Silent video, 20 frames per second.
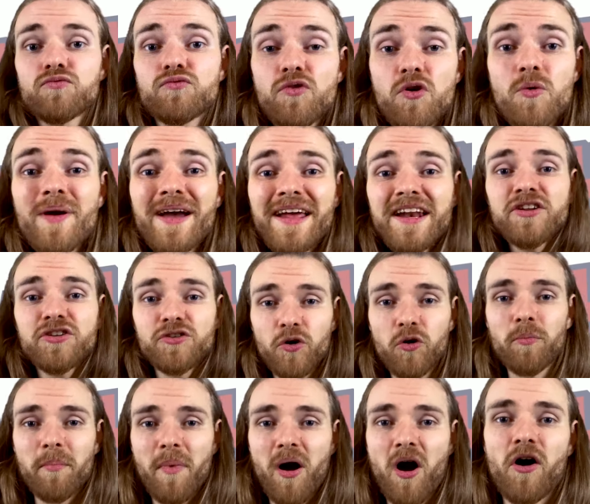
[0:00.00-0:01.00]
ruin
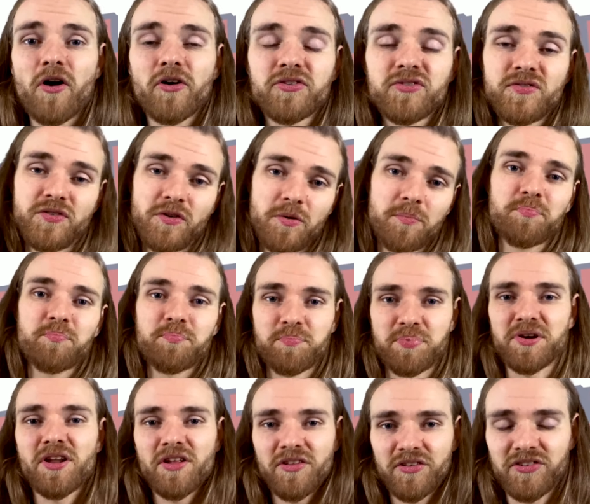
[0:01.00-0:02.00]
your marks for
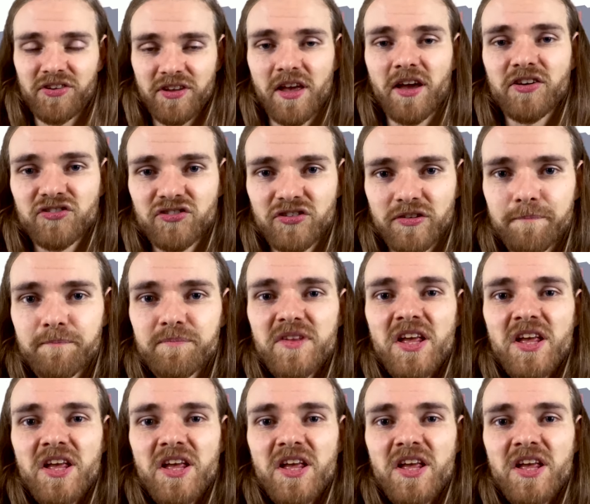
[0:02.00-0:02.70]
pronunciation.